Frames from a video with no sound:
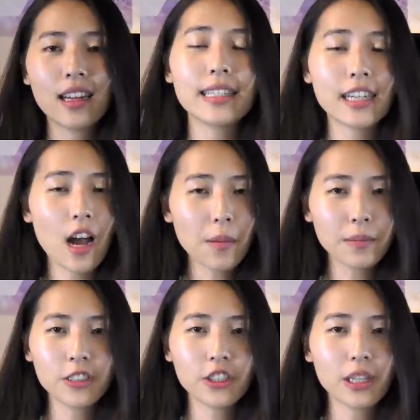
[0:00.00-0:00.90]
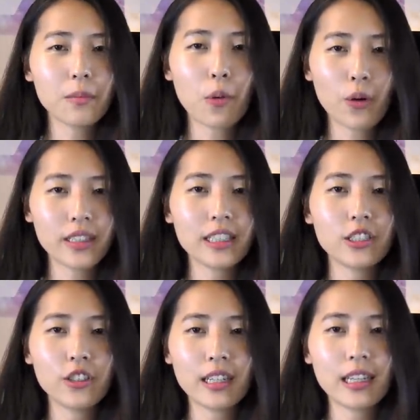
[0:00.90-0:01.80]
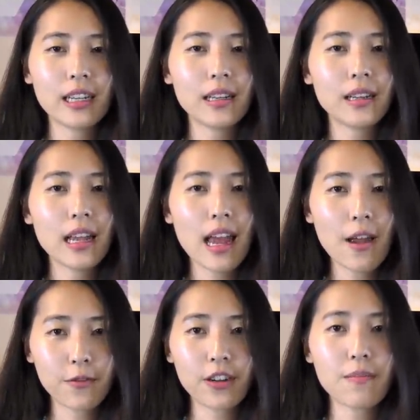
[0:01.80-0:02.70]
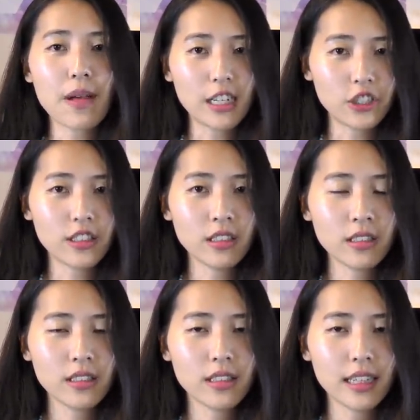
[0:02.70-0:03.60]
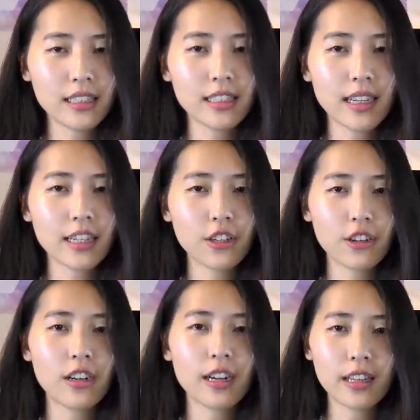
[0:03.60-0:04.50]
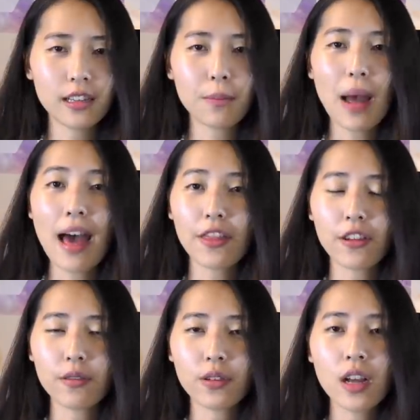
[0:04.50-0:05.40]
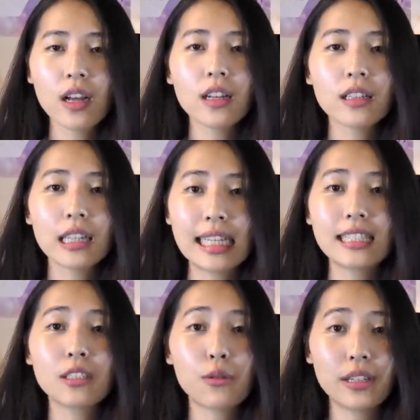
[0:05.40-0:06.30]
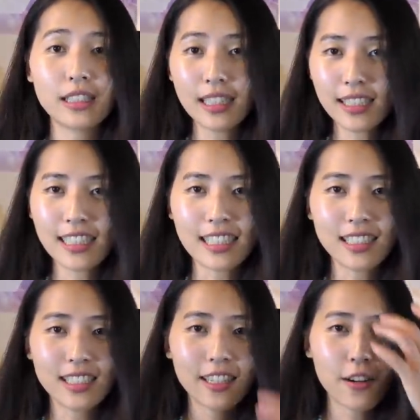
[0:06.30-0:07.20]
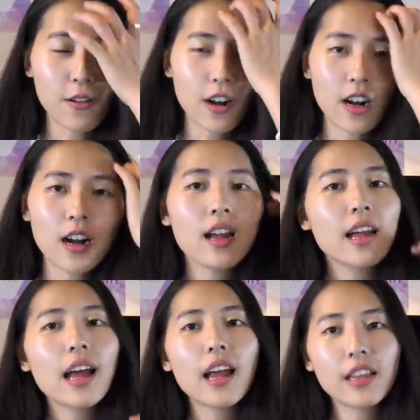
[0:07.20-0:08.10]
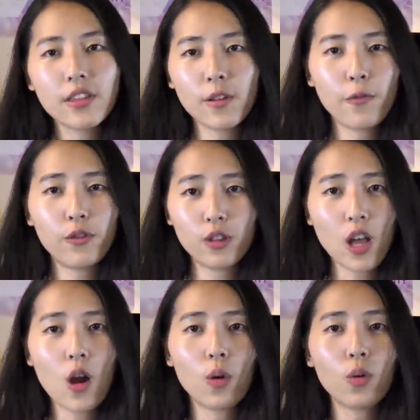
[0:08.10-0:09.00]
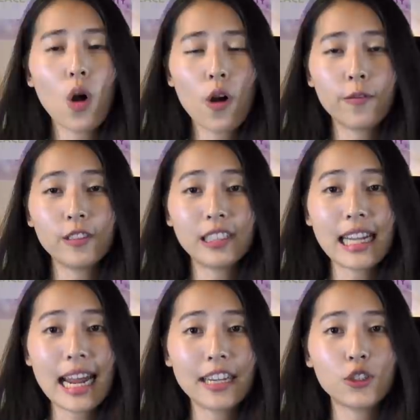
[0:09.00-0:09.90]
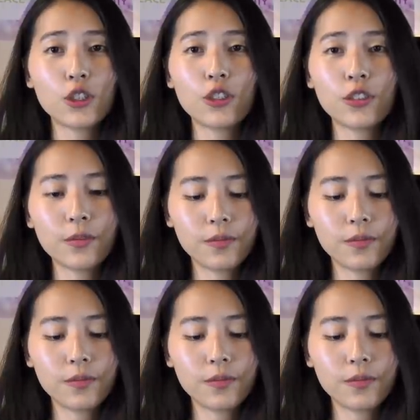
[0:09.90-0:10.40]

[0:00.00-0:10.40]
and accomplishing more than you can ever imagine. It's like you're in the path of least resistance. You're in the flow of the nature.